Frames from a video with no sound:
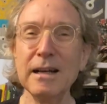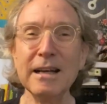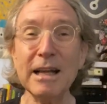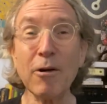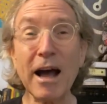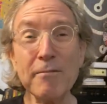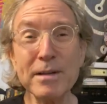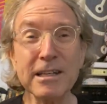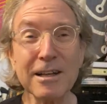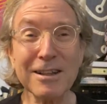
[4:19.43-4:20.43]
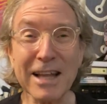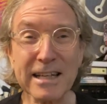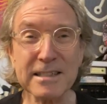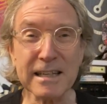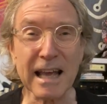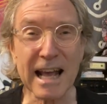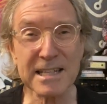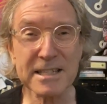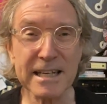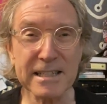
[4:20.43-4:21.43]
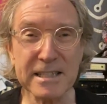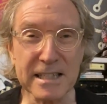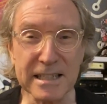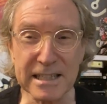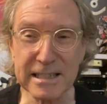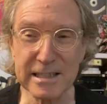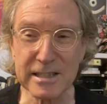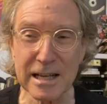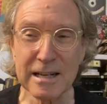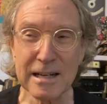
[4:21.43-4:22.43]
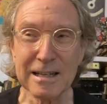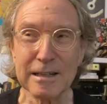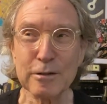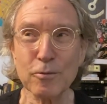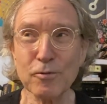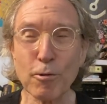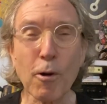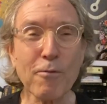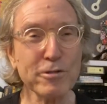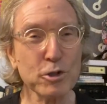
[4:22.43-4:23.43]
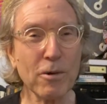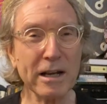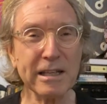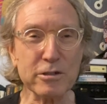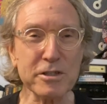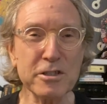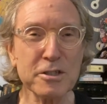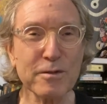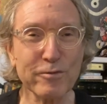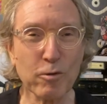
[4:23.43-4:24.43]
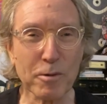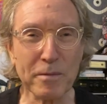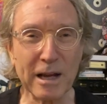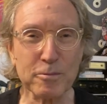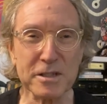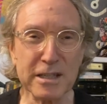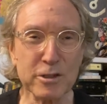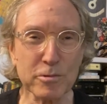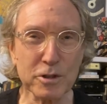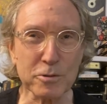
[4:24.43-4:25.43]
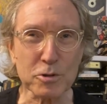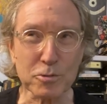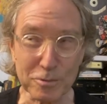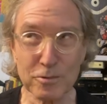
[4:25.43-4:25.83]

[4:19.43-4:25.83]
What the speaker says: Now, I've been collecting SACDs for over 20 years, since the format was introduced, so I